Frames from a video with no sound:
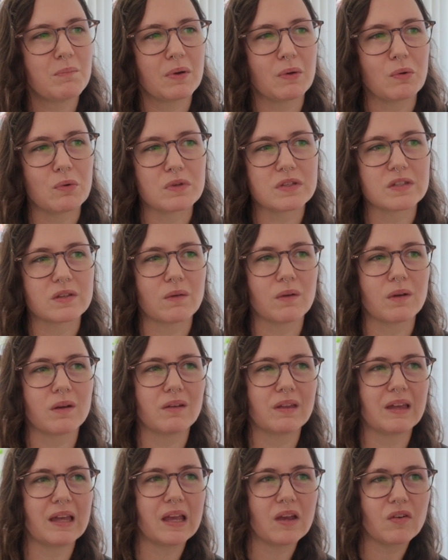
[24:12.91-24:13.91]
but
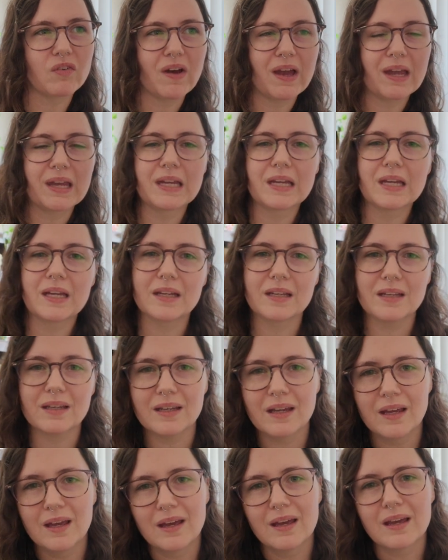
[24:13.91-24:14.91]
also if I can